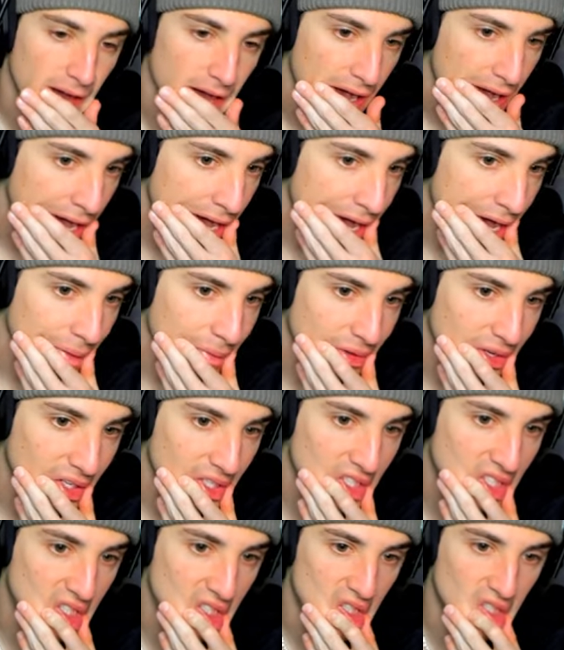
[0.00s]
Um, they're
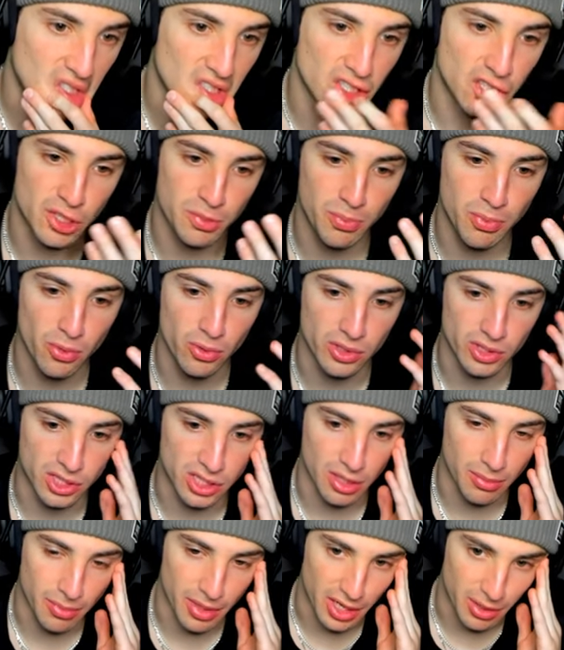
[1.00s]
gonna they're sporing
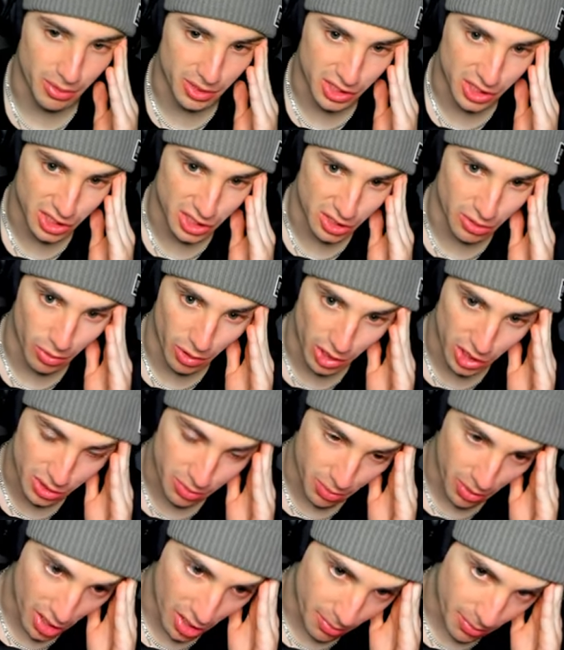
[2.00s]
somebody, which is the worst
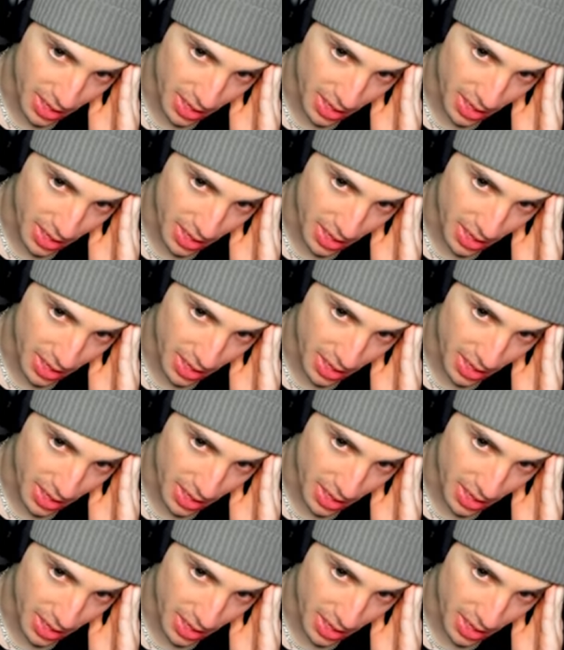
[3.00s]
part.